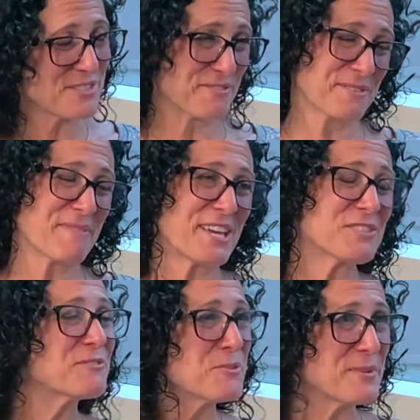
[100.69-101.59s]
over the
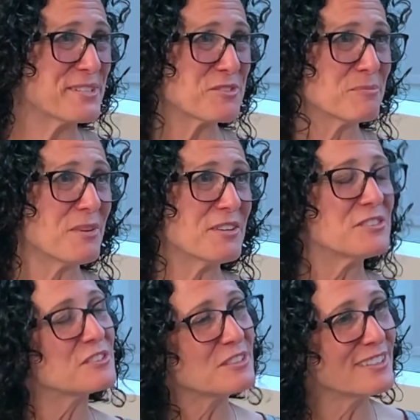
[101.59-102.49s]
past few weeks or
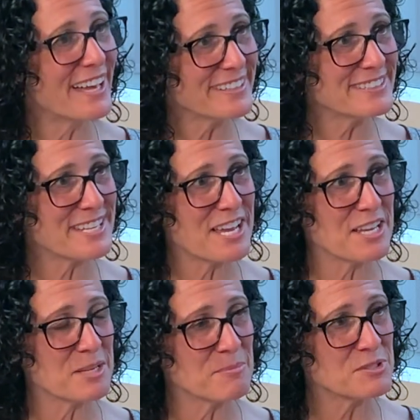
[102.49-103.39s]
months is a lot of
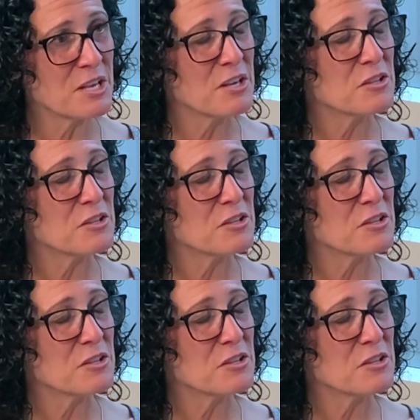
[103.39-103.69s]
times